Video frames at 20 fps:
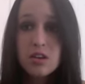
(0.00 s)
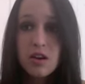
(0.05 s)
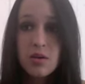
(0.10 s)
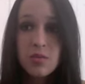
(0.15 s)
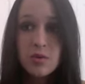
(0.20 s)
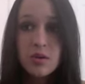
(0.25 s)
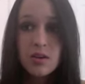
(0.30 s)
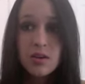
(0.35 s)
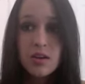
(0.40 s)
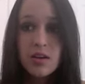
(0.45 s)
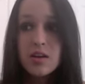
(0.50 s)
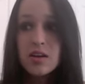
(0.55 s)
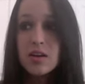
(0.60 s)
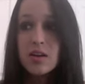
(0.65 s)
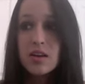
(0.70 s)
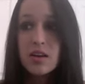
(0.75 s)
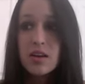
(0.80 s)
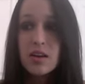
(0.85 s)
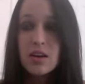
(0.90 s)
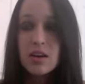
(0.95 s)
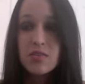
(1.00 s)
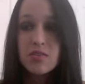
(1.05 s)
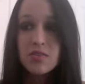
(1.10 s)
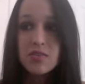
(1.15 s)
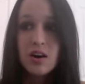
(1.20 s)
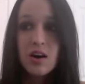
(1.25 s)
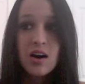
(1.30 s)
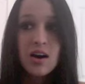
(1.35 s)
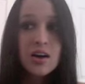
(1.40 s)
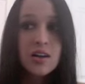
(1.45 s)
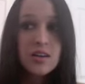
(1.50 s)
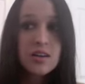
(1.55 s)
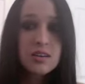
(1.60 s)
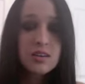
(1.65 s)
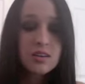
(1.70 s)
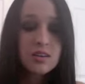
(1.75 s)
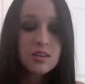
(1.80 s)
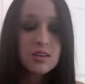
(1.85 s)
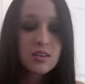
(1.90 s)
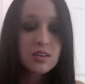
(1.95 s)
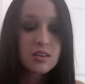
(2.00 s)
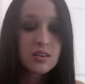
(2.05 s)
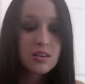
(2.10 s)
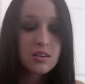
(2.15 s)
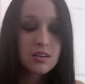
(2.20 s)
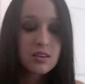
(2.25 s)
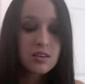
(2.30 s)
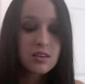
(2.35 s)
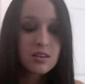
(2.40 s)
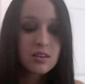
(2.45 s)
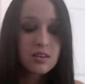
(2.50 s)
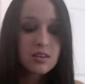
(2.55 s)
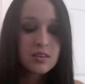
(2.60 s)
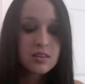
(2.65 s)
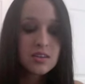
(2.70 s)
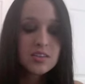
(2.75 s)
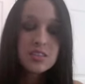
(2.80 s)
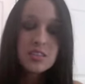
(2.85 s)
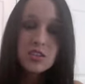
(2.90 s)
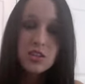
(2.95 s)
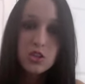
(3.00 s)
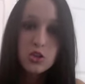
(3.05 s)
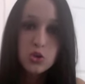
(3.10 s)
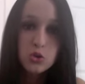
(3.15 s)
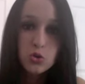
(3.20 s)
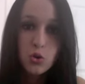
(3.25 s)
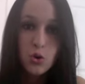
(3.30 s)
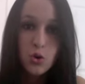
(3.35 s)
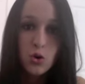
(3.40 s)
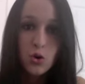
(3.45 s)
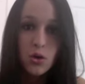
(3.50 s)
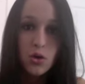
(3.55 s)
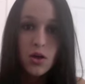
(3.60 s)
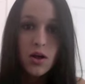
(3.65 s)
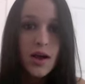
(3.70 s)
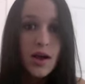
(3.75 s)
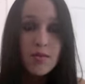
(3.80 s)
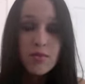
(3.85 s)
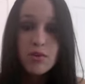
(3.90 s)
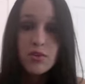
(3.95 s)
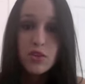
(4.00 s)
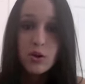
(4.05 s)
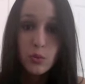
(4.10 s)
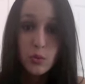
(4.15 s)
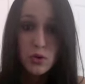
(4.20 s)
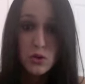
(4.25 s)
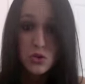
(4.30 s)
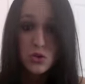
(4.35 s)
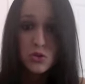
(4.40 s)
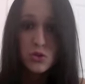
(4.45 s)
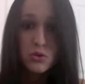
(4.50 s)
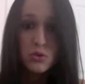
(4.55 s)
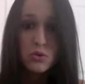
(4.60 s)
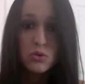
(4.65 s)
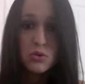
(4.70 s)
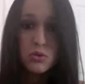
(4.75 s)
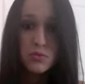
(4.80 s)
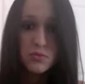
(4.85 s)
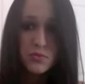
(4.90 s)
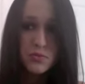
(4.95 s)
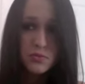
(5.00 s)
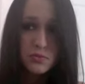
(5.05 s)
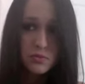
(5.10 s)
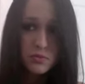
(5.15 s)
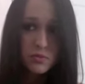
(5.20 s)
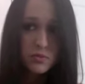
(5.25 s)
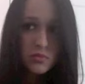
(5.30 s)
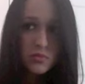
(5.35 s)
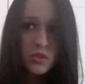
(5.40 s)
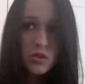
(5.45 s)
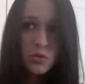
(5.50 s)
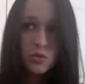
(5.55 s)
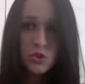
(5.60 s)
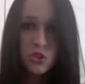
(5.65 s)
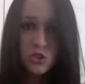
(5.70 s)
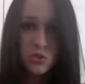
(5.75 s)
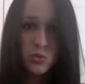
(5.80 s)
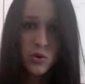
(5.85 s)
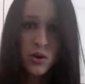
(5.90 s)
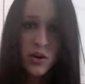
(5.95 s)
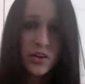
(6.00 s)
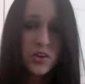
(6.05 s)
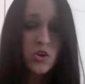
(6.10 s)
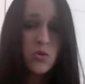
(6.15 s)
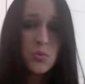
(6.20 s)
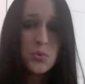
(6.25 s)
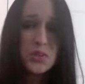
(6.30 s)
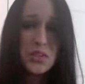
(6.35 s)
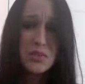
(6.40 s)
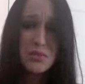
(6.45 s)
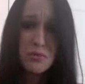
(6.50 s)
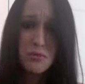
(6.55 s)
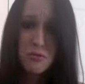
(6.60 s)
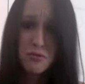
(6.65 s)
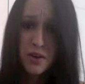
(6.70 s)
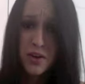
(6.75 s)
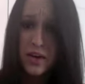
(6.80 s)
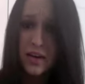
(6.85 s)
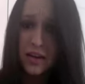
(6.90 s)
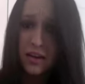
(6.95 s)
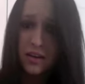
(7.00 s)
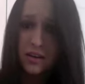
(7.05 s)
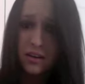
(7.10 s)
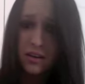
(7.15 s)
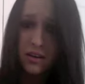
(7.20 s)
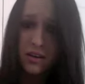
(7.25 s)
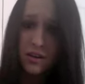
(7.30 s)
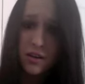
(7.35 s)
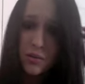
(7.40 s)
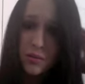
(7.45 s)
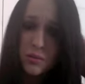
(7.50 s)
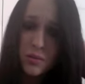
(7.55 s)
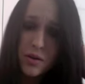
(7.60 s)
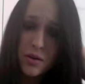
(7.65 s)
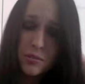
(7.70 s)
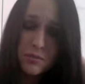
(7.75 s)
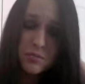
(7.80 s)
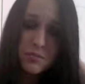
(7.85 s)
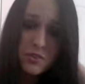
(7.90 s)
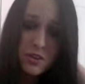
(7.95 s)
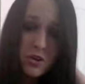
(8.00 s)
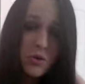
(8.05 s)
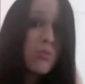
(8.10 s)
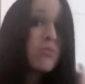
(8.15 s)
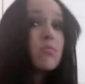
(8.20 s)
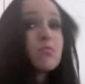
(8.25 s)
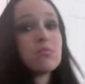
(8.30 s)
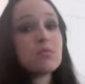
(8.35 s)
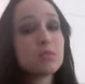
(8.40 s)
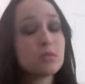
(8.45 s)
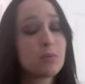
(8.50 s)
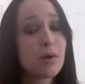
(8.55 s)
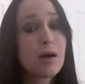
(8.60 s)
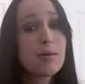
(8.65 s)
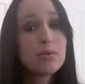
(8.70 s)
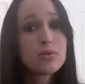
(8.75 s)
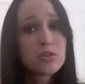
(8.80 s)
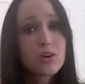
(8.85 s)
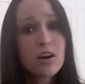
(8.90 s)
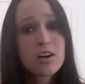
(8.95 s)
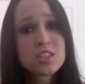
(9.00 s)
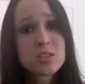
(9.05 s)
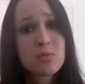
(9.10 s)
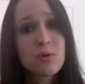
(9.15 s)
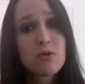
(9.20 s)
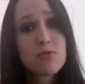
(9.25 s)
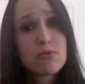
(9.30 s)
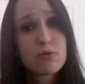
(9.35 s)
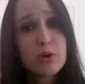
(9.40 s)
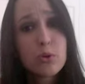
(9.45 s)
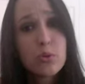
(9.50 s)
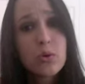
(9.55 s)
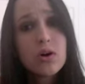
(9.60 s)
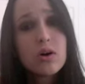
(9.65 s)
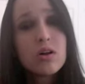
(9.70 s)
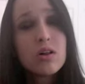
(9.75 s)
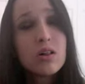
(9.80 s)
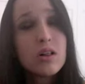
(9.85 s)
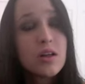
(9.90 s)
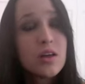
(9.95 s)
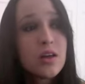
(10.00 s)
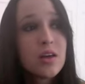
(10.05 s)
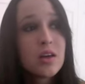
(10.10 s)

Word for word: I mean, and if God doesn't control everything we do, which is why I don't believe in fate, um, I, you know, the Bible talks about free will.